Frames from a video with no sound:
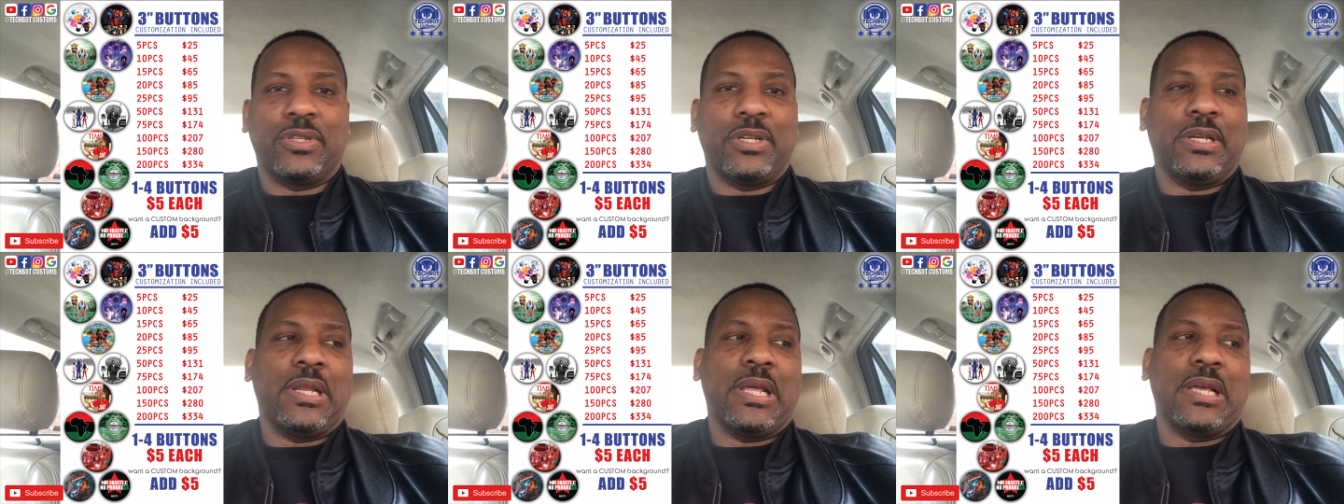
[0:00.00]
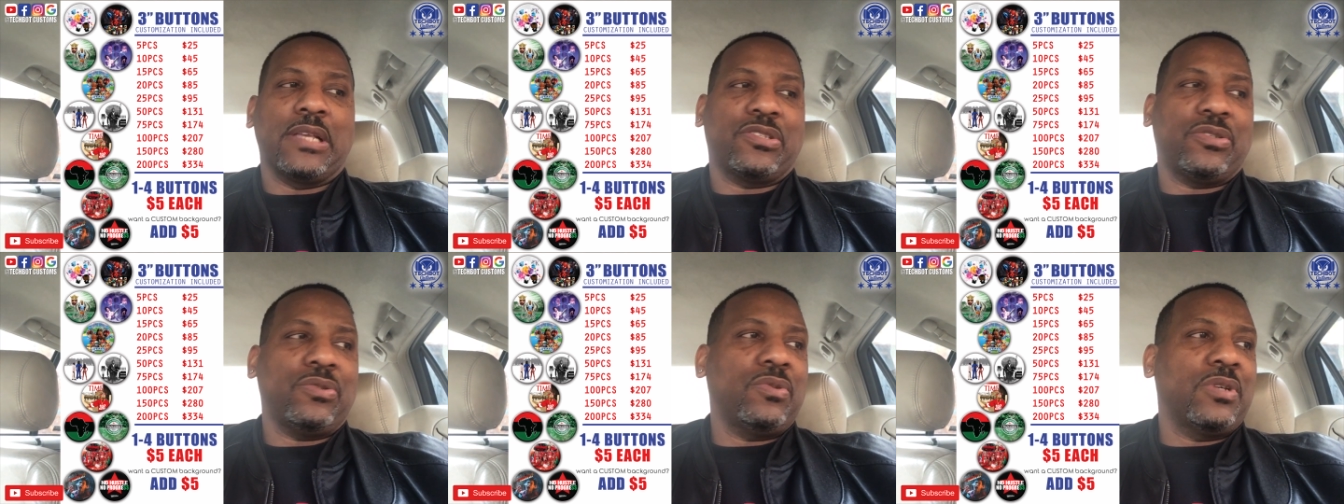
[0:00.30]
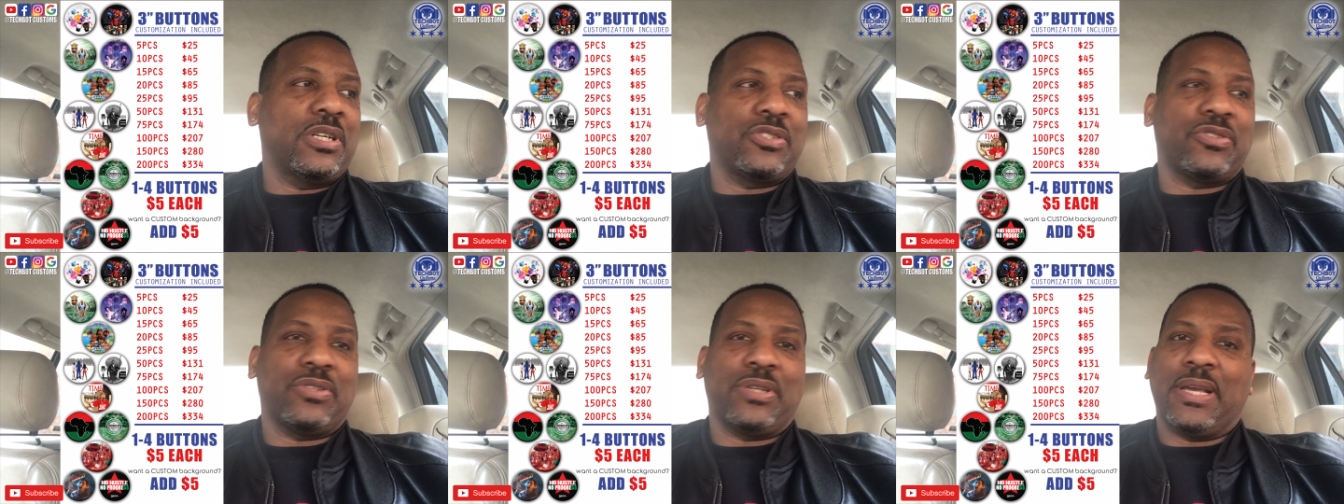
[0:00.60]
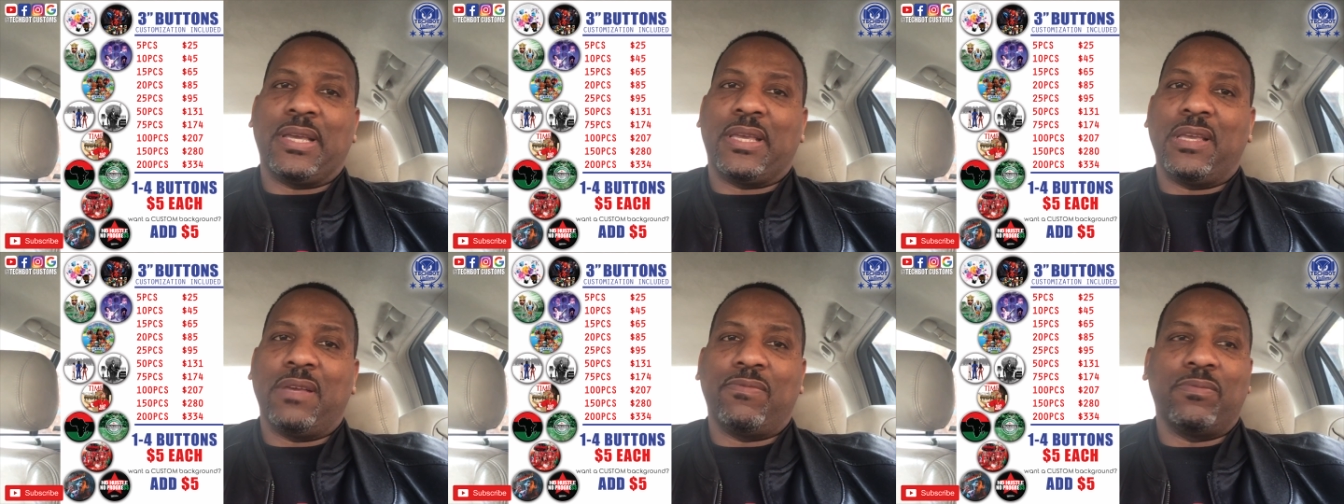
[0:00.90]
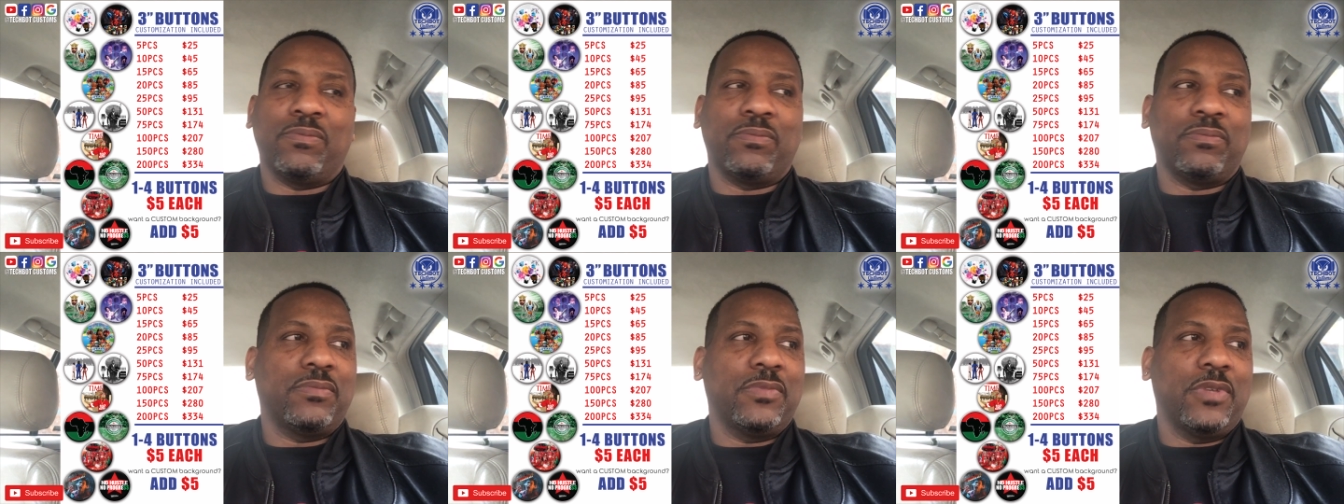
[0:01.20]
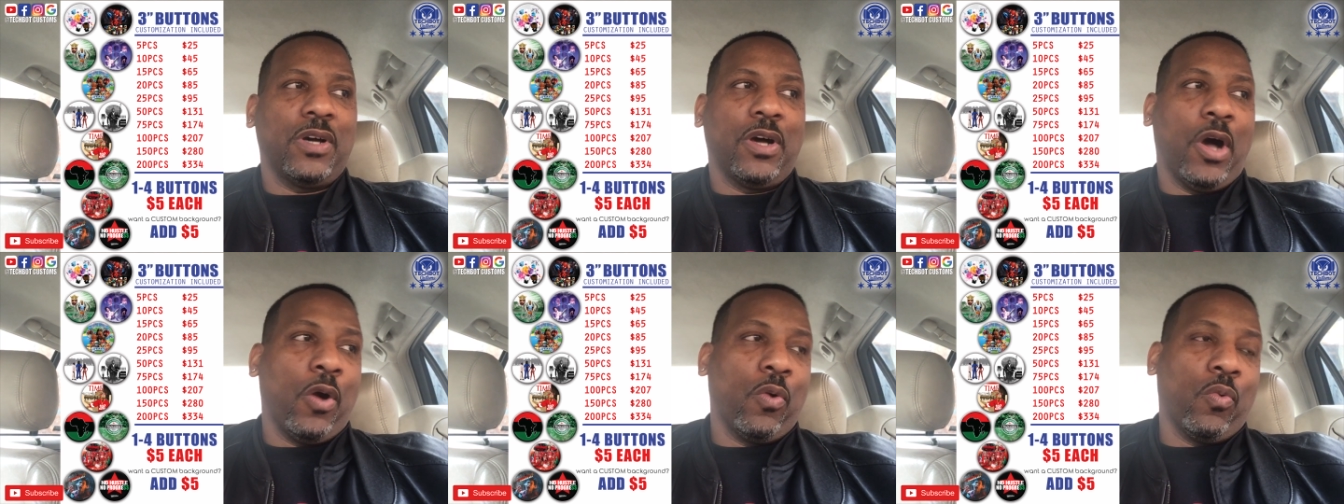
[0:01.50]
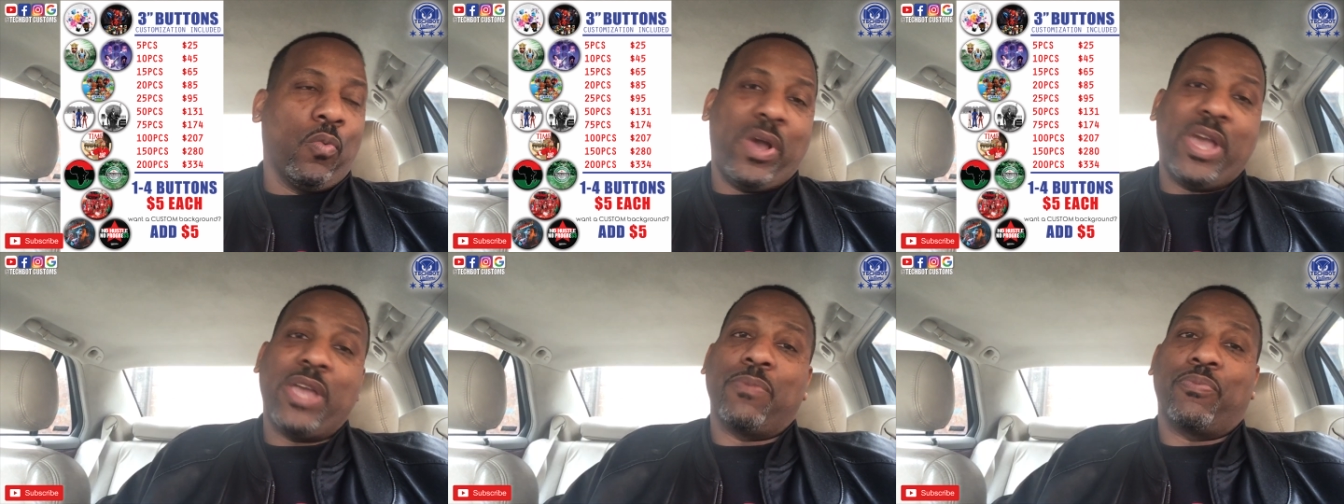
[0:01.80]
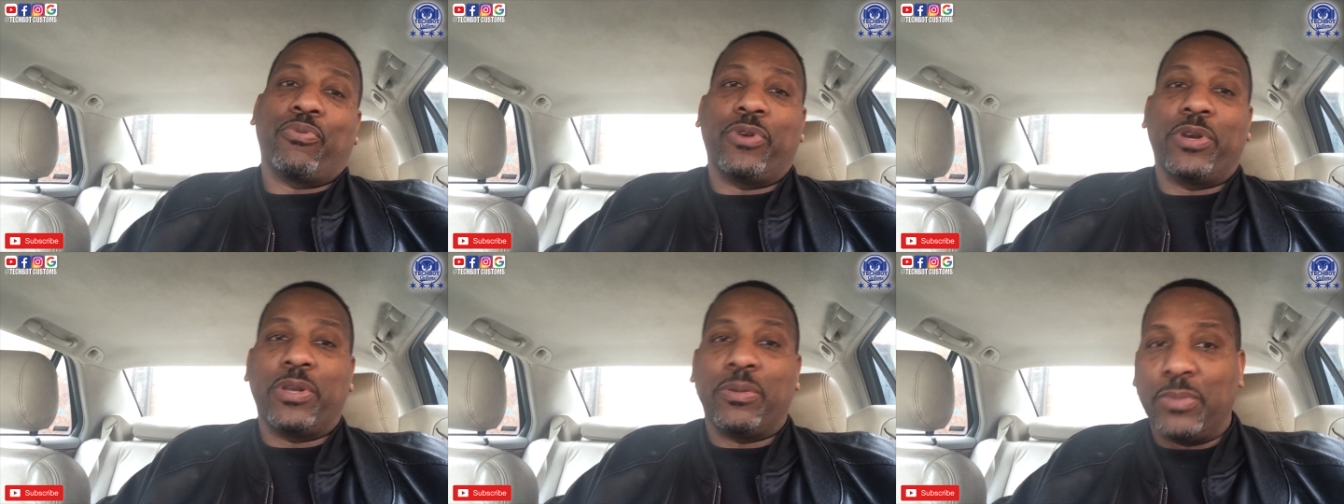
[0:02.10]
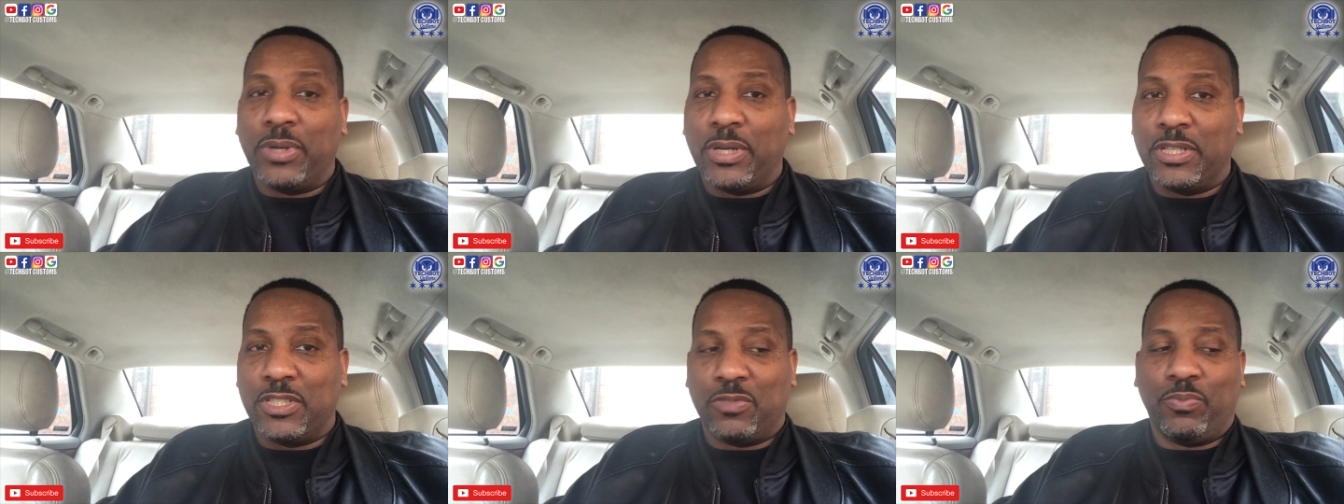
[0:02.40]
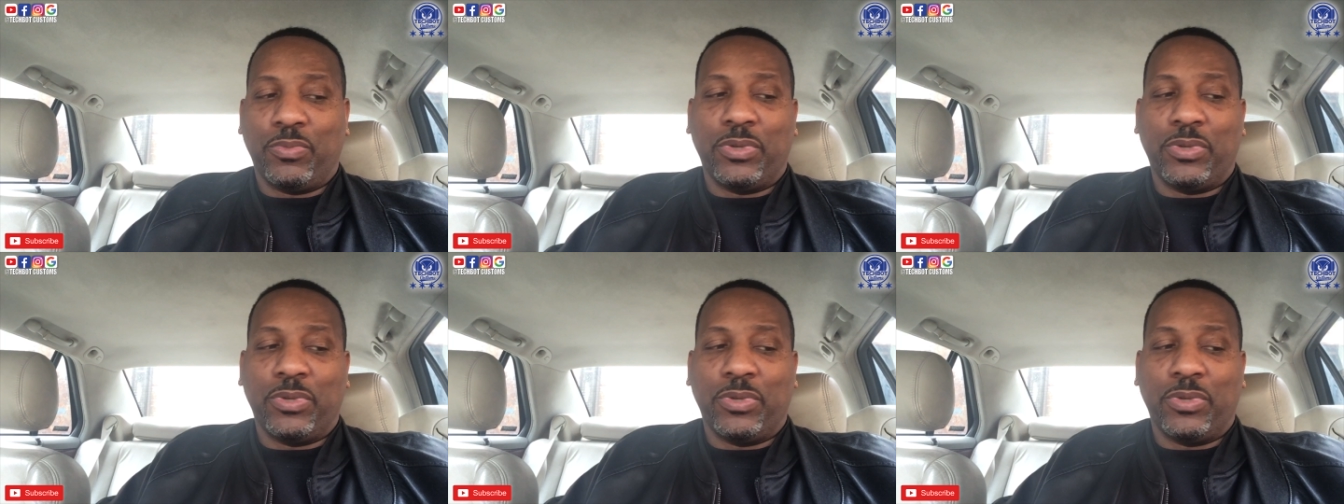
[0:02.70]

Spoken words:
And that 200 I give them away pretty much.